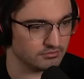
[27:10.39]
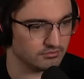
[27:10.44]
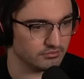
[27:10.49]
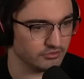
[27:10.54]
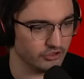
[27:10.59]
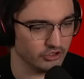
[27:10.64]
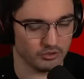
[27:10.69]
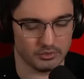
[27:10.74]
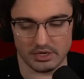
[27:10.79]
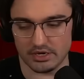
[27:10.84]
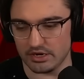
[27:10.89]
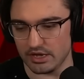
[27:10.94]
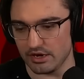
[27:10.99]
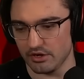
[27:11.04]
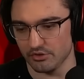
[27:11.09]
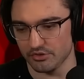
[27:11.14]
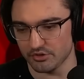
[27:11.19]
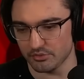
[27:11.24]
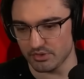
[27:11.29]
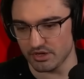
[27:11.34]
You know what? I
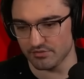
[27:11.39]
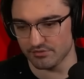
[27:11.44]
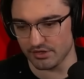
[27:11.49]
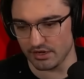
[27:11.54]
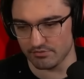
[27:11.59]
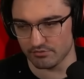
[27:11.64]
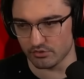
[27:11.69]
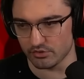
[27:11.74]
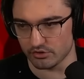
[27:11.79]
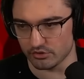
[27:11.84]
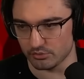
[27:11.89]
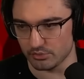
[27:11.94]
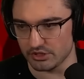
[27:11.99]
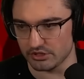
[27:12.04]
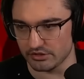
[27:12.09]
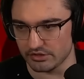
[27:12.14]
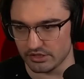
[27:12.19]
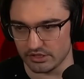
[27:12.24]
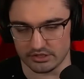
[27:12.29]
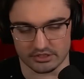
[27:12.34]
don't think we have time for another
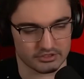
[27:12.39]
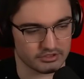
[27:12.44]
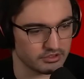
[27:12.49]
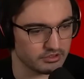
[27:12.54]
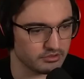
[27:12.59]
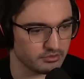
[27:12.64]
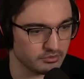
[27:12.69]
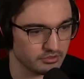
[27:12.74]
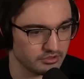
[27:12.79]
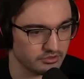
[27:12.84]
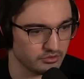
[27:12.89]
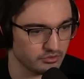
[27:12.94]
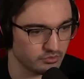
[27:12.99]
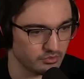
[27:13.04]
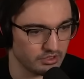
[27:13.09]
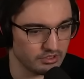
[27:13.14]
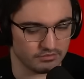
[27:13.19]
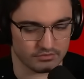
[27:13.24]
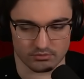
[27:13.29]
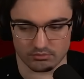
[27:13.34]
weekly then. Let's just
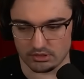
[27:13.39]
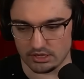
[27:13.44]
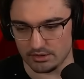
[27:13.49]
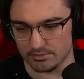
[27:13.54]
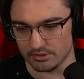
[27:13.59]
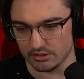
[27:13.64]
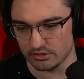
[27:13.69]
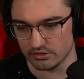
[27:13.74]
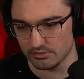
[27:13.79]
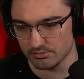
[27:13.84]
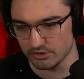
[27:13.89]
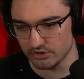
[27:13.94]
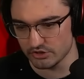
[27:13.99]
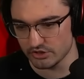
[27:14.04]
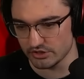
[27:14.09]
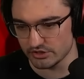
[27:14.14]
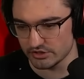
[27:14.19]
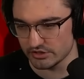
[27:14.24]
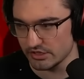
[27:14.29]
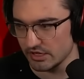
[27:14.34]
wait for Bobby. I'm gonna
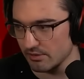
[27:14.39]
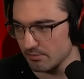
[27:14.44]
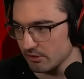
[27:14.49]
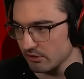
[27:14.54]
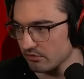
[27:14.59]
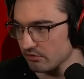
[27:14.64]
change the timing.